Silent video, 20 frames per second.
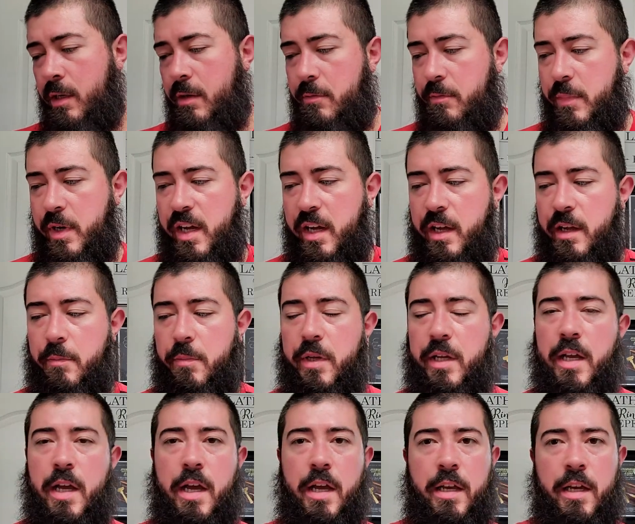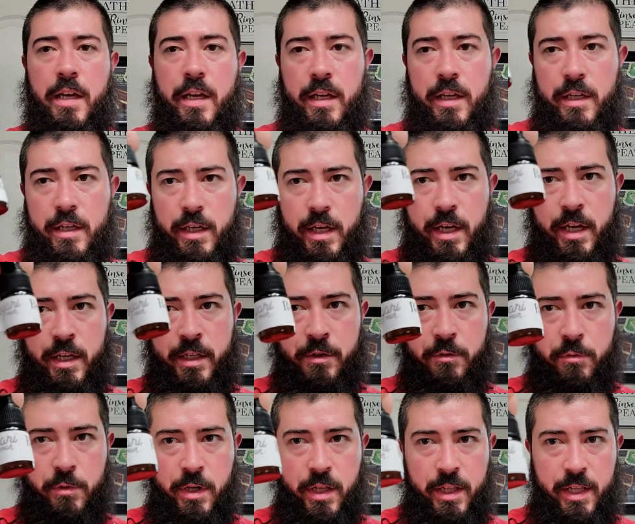by PAA as
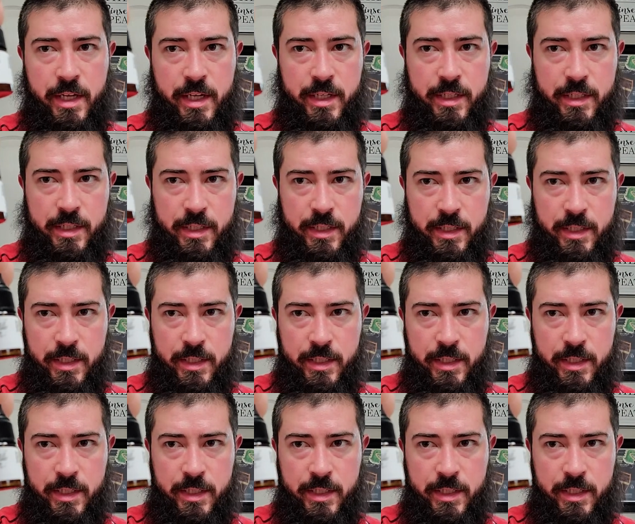well as